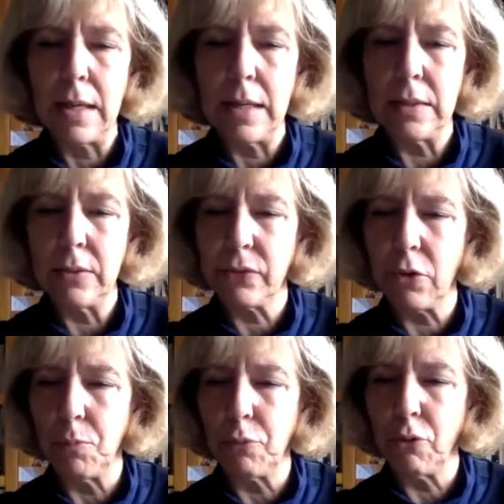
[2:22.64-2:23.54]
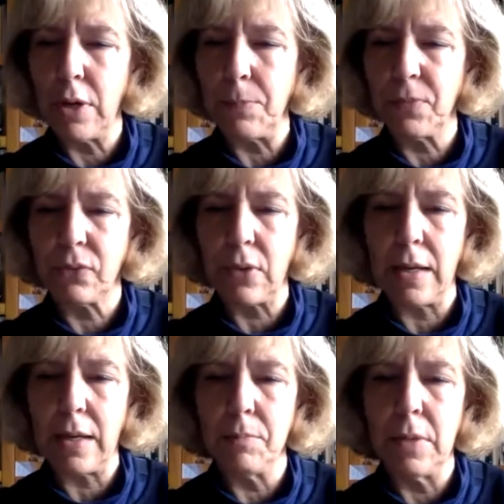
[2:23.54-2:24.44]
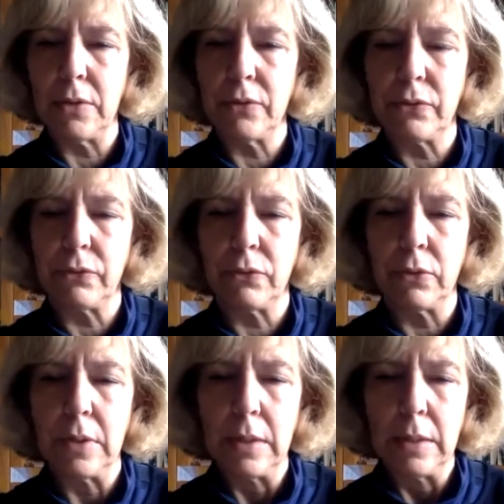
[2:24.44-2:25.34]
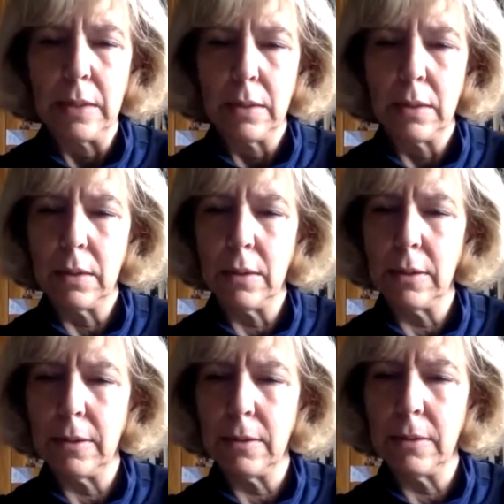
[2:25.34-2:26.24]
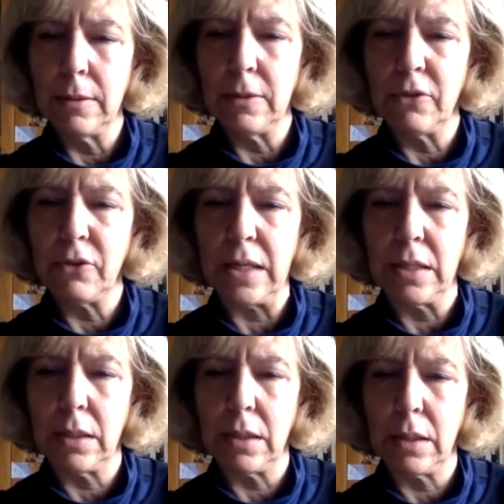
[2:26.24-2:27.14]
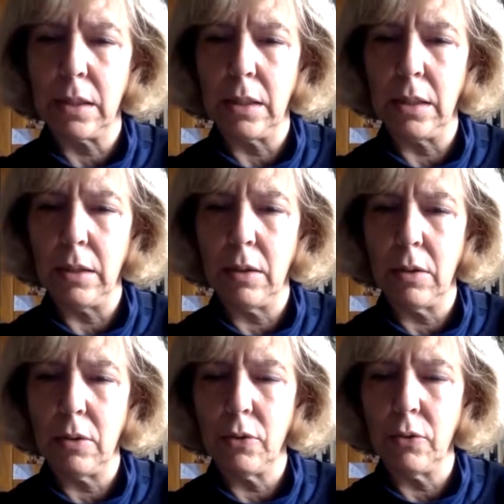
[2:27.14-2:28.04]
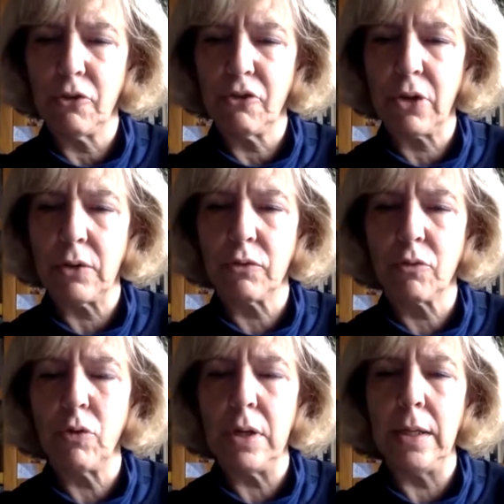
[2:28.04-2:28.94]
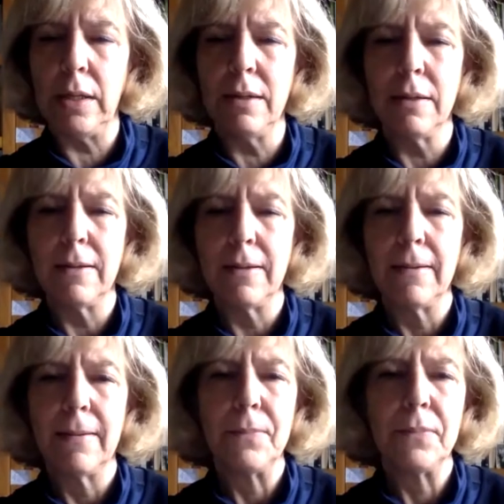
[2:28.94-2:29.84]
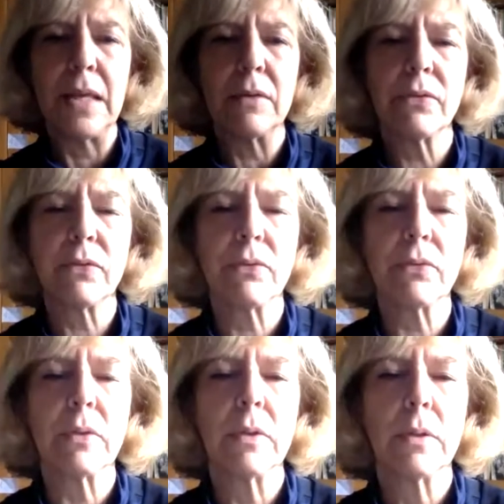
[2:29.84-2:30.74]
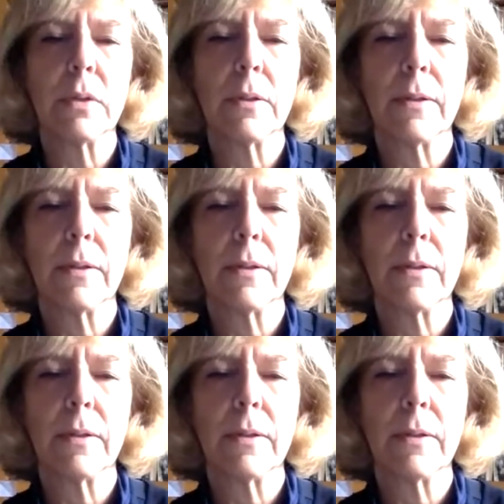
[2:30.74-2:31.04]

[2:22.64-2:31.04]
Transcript: Okay, so perhaps I must uh, take here the share screen. Yes.